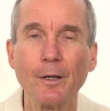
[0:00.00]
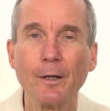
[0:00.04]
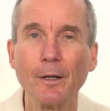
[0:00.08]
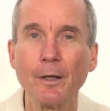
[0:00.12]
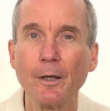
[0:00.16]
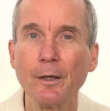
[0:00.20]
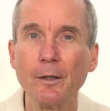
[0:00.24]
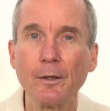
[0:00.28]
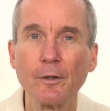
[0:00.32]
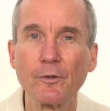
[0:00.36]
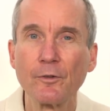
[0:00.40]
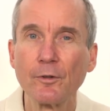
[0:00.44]

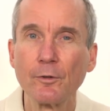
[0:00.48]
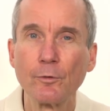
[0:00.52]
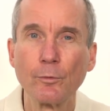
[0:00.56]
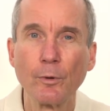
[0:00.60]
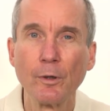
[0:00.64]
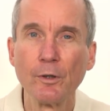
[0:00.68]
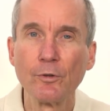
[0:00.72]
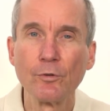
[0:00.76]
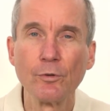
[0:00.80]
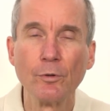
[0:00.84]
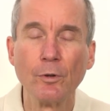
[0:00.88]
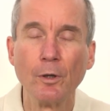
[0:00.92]
In a
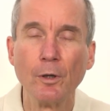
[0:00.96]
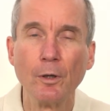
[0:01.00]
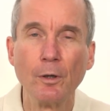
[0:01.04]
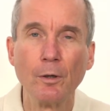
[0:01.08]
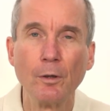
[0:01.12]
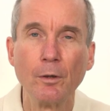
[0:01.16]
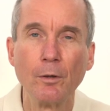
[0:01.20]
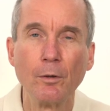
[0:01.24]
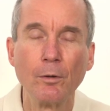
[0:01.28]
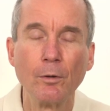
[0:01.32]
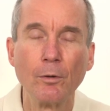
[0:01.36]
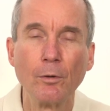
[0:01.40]
situation
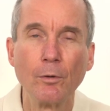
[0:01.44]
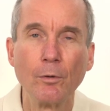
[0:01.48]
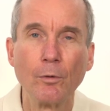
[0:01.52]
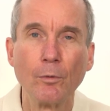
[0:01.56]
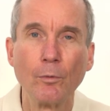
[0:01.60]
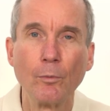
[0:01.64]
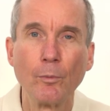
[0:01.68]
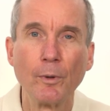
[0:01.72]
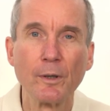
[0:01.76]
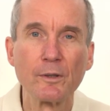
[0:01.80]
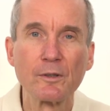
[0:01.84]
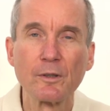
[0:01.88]

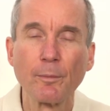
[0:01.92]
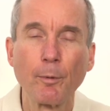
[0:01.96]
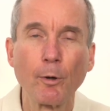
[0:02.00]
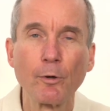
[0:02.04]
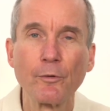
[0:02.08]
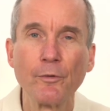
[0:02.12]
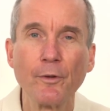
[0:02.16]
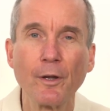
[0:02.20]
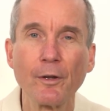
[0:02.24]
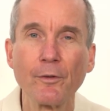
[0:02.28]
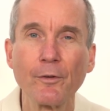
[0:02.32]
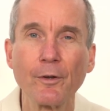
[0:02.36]
where it's about
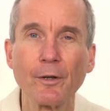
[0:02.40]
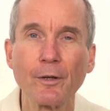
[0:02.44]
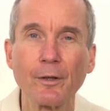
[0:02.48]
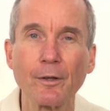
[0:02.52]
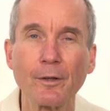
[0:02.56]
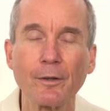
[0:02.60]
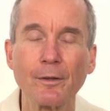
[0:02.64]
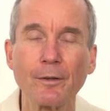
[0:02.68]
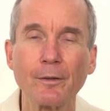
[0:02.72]
nothing.